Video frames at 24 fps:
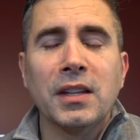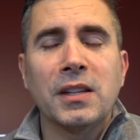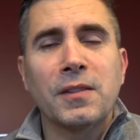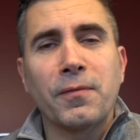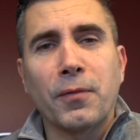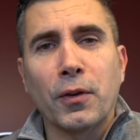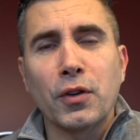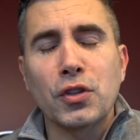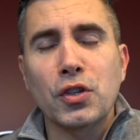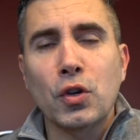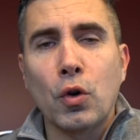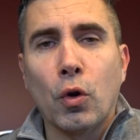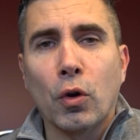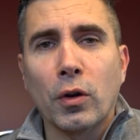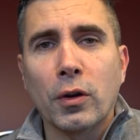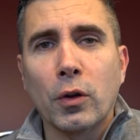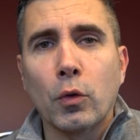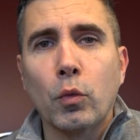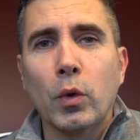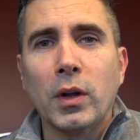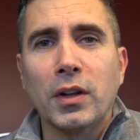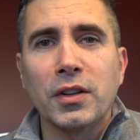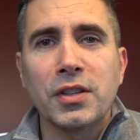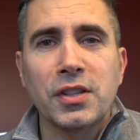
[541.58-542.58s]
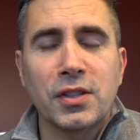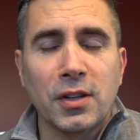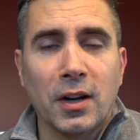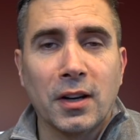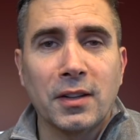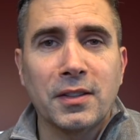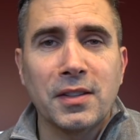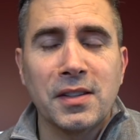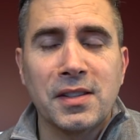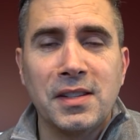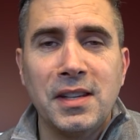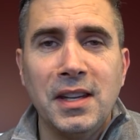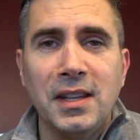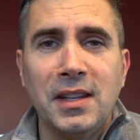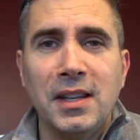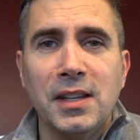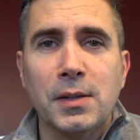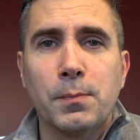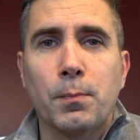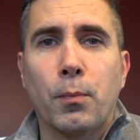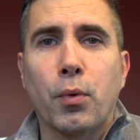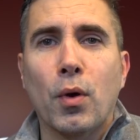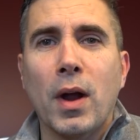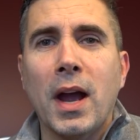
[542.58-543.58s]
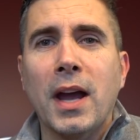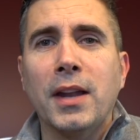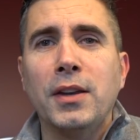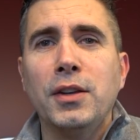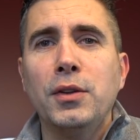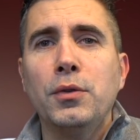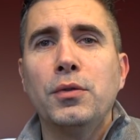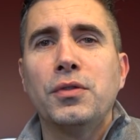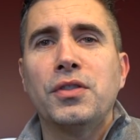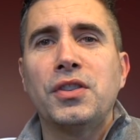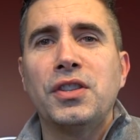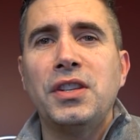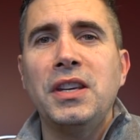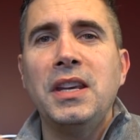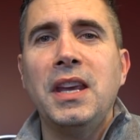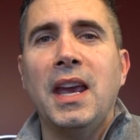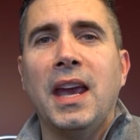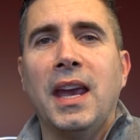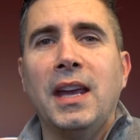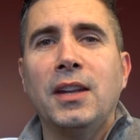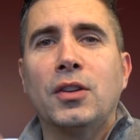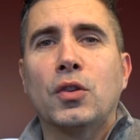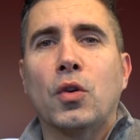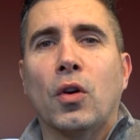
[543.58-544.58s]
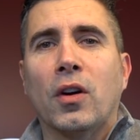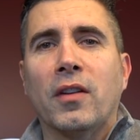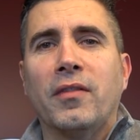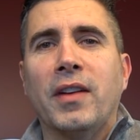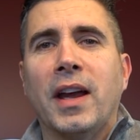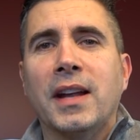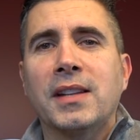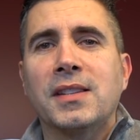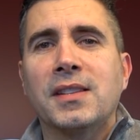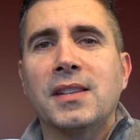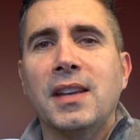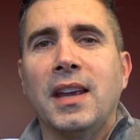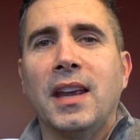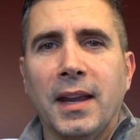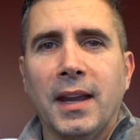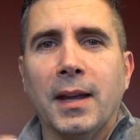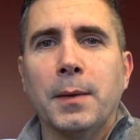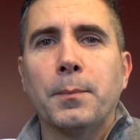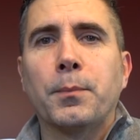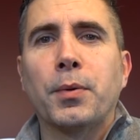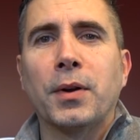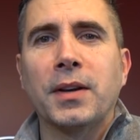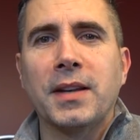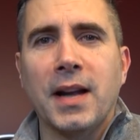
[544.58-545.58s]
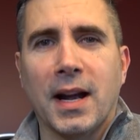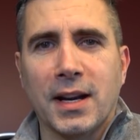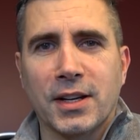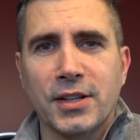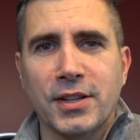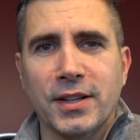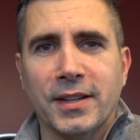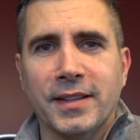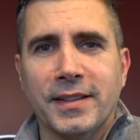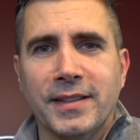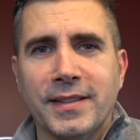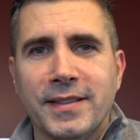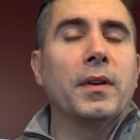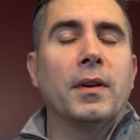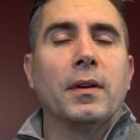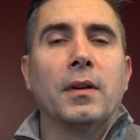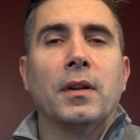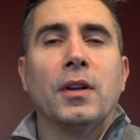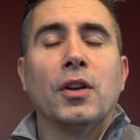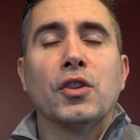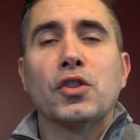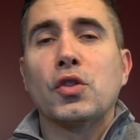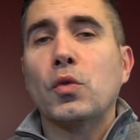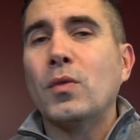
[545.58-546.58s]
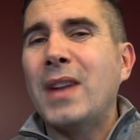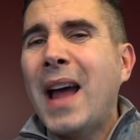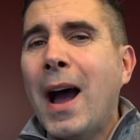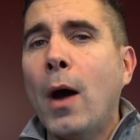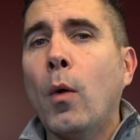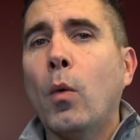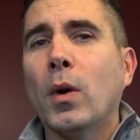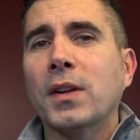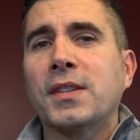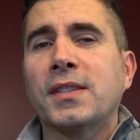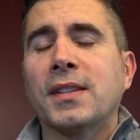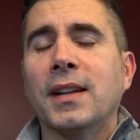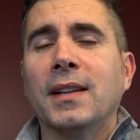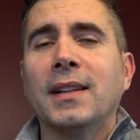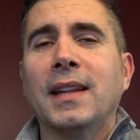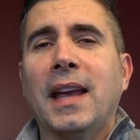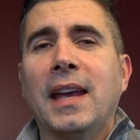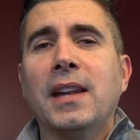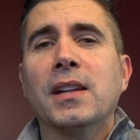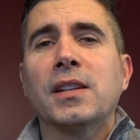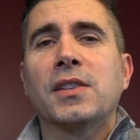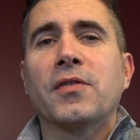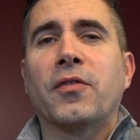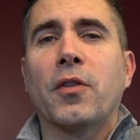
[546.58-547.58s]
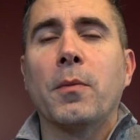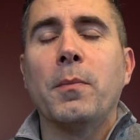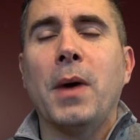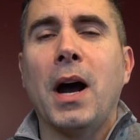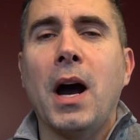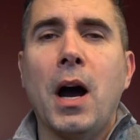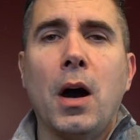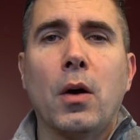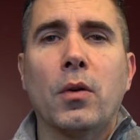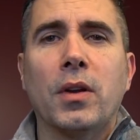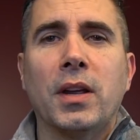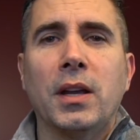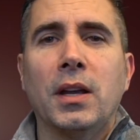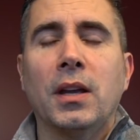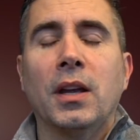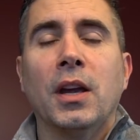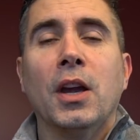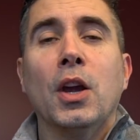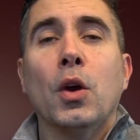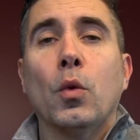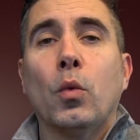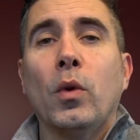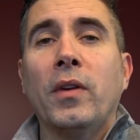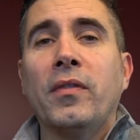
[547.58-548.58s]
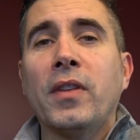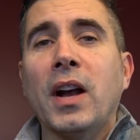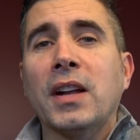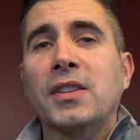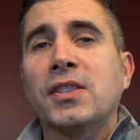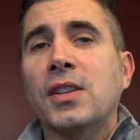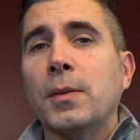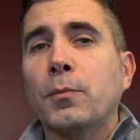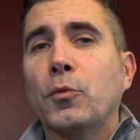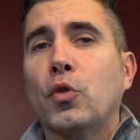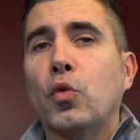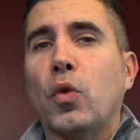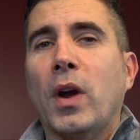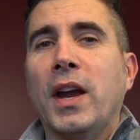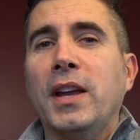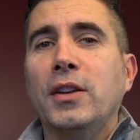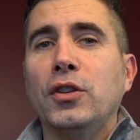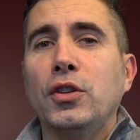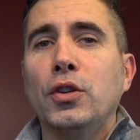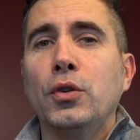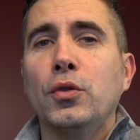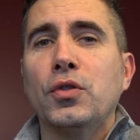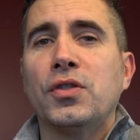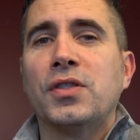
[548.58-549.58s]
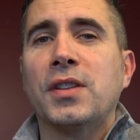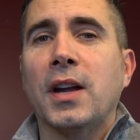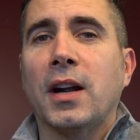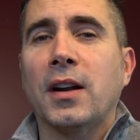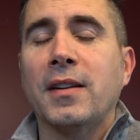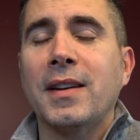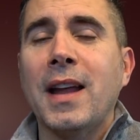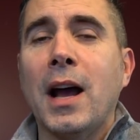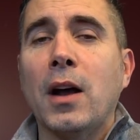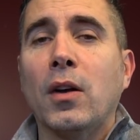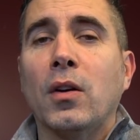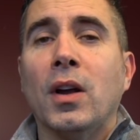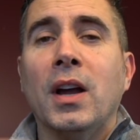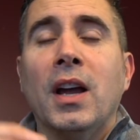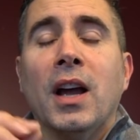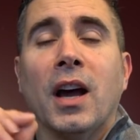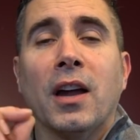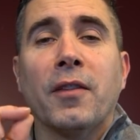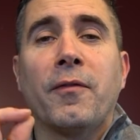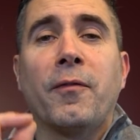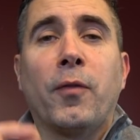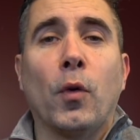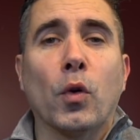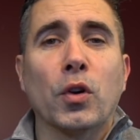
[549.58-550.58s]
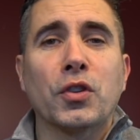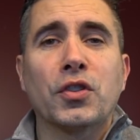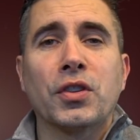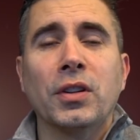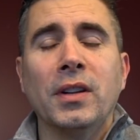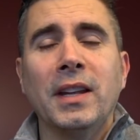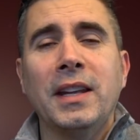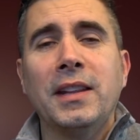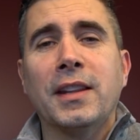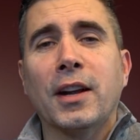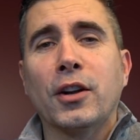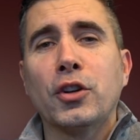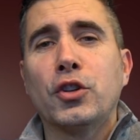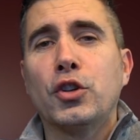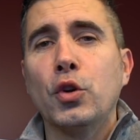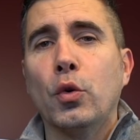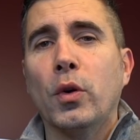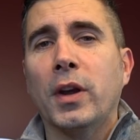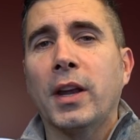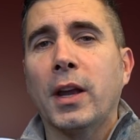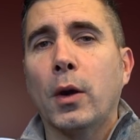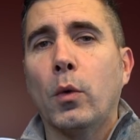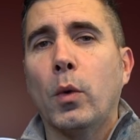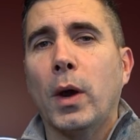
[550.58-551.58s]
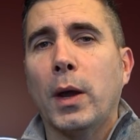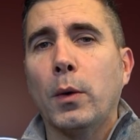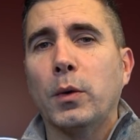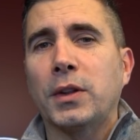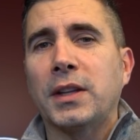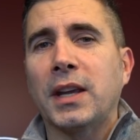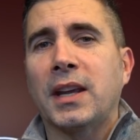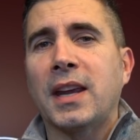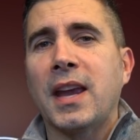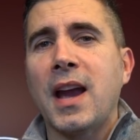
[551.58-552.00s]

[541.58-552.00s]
this first quarter, we'll start to see these brand new C8 Corvettes in production. So now what's the latest from Audi? We've got some great news there. Now, unfortunately, they're doing away with the